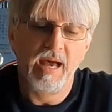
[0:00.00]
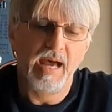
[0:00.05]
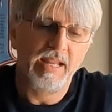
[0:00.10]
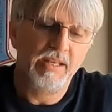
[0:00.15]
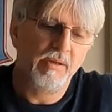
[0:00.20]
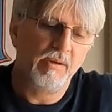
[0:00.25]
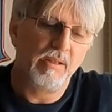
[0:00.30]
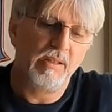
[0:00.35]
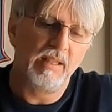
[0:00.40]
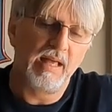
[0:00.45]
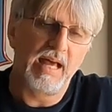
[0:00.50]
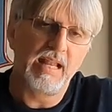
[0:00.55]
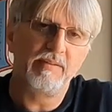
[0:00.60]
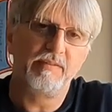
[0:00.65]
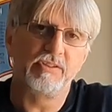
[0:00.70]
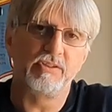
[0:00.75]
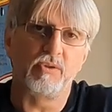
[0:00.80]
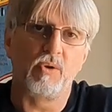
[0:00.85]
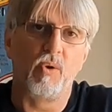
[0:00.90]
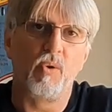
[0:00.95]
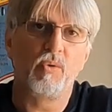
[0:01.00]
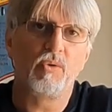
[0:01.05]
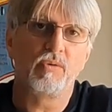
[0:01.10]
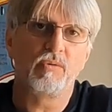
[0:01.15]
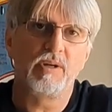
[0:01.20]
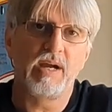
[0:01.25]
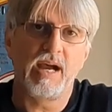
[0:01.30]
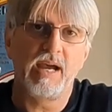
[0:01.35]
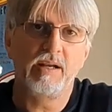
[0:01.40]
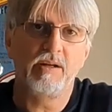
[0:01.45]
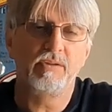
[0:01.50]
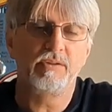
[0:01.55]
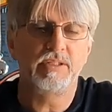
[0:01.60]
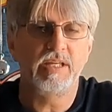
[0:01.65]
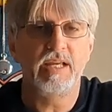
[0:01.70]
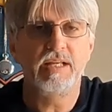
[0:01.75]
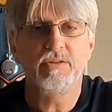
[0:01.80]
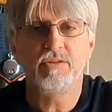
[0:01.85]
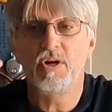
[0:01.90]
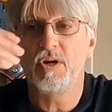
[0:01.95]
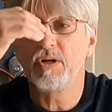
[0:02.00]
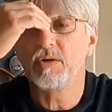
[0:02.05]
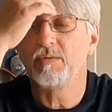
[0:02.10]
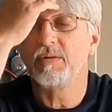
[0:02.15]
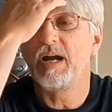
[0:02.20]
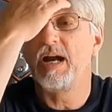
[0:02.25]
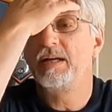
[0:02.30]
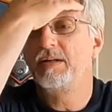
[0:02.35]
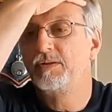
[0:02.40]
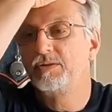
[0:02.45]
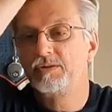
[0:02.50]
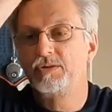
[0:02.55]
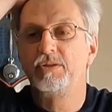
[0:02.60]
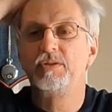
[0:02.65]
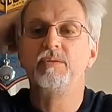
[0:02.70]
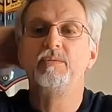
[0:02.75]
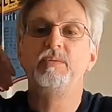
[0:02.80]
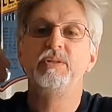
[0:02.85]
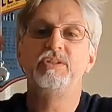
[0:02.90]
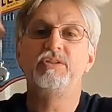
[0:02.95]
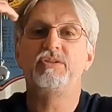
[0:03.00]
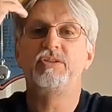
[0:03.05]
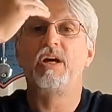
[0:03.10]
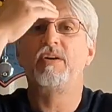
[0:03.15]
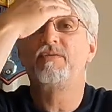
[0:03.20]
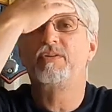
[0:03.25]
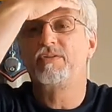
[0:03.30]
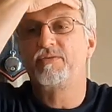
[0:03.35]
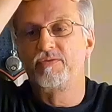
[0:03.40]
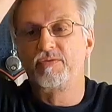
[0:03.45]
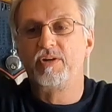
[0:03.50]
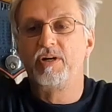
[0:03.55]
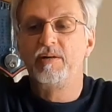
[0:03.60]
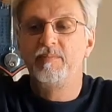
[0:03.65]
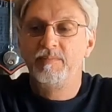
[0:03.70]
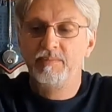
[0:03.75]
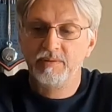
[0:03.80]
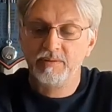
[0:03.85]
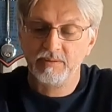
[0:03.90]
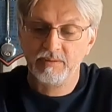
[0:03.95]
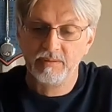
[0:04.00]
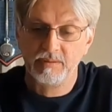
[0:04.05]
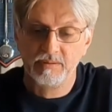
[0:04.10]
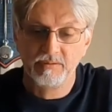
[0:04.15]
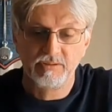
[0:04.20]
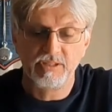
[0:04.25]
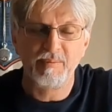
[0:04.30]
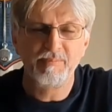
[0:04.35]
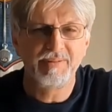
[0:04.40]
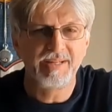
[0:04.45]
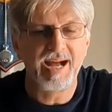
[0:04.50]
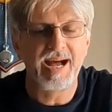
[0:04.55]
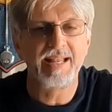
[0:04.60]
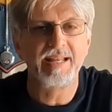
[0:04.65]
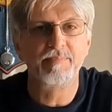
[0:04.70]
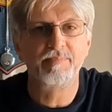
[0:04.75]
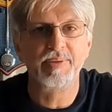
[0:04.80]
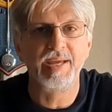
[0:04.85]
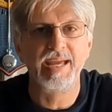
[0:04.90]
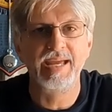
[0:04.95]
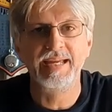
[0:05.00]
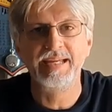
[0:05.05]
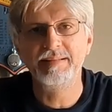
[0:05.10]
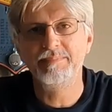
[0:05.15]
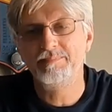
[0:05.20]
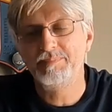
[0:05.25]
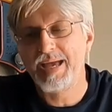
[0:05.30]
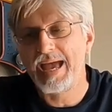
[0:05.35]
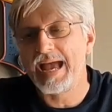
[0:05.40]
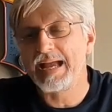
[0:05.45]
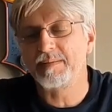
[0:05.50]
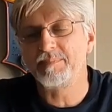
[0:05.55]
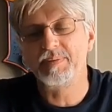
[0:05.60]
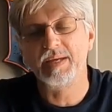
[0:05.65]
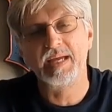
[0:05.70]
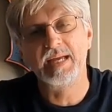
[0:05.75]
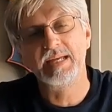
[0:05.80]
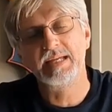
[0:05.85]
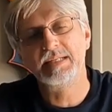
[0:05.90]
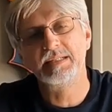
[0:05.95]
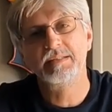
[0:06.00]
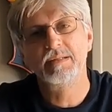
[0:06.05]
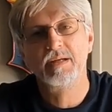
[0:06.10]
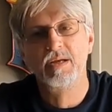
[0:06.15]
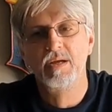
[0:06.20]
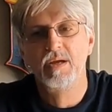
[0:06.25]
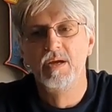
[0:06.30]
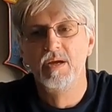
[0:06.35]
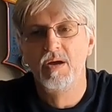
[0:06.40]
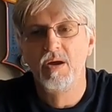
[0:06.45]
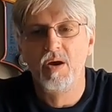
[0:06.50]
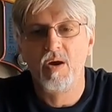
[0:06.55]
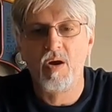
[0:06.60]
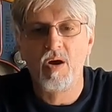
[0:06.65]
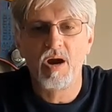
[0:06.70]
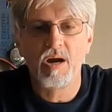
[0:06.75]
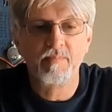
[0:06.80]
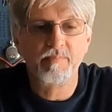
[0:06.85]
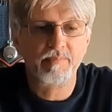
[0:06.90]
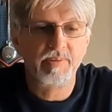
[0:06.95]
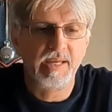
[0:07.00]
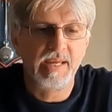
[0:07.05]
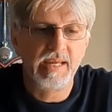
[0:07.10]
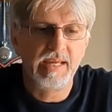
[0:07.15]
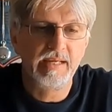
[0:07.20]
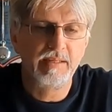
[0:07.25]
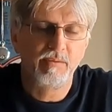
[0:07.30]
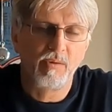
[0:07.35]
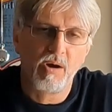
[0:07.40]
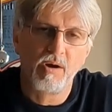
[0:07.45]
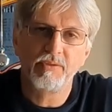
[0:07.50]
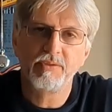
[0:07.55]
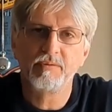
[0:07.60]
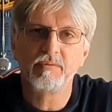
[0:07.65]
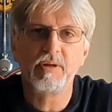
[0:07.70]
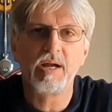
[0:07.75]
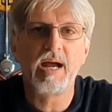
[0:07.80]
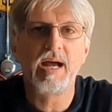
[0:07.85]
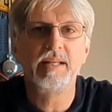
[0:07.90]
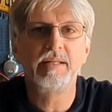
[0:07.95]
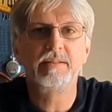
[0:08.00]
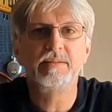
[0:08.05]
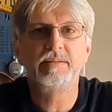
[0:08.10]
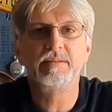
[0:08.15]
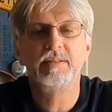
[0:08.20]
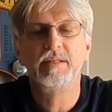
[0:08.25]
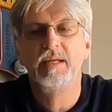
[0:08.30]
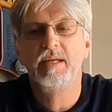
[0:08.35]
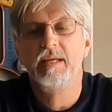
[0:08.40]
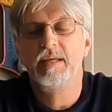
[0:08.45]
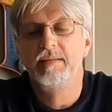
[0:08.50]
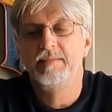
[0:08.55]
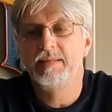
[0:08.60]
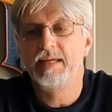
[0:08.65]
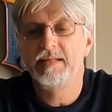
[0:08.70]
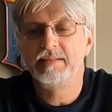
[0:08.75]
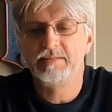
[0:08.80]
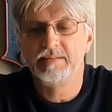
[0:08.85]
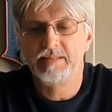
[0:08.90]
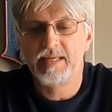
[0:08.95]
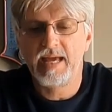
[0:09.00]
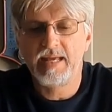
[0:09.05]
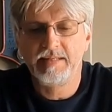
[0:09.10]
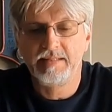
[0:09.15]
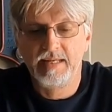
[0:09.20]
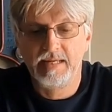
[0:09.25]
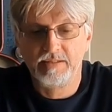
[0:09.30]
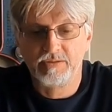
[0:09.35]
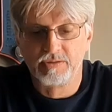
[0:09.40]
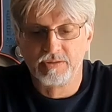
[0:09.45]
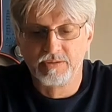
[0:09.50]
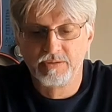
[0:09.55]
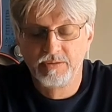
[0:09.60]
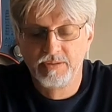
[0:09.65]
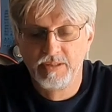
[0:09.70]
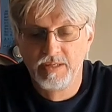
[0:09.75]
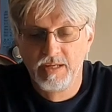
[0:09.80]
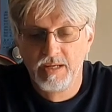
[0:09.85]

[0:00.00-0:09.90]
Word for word: I know a lot of us older riders and younger riders, we suffer from some kind of pain, back pain, arm pain, arthritis, things of that nature.